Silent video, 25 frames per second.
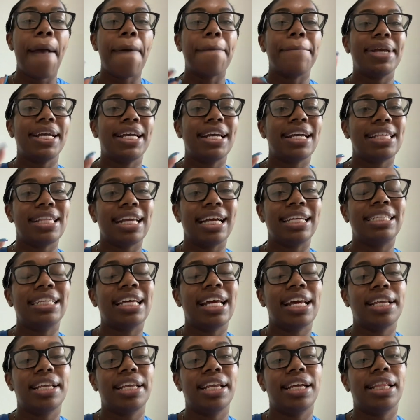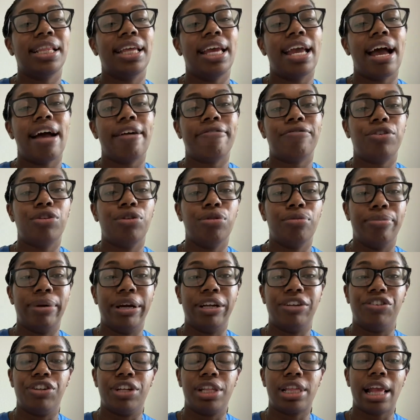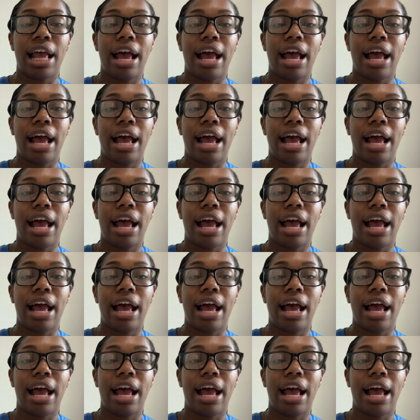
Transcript: because I technically have two budgets.